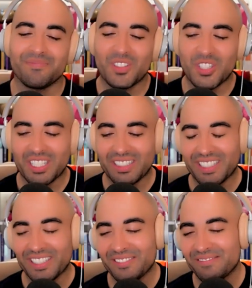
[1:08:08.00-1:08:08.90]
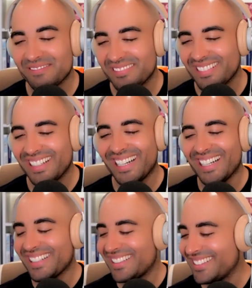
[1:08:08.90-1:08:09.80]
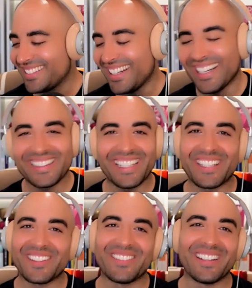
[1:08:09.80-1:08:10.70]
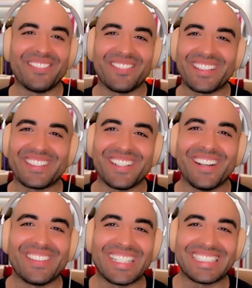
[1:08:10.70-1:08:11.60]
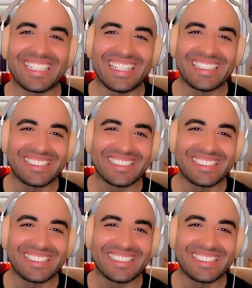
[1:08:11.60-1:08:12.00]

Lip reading: Jillian, I can't thank you enough for your time here today.